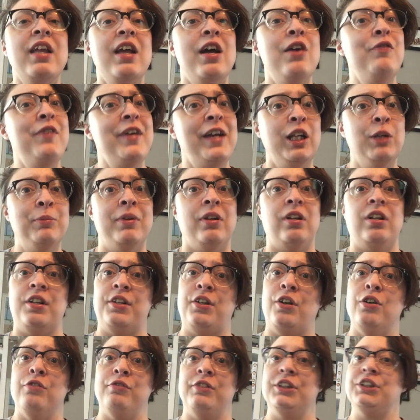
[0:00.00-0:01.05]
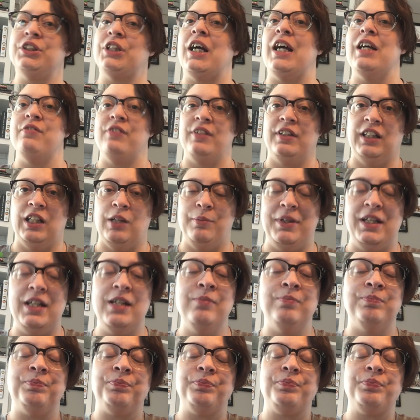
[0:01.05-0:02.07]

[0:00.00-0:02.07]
available on Overdrive and Libby.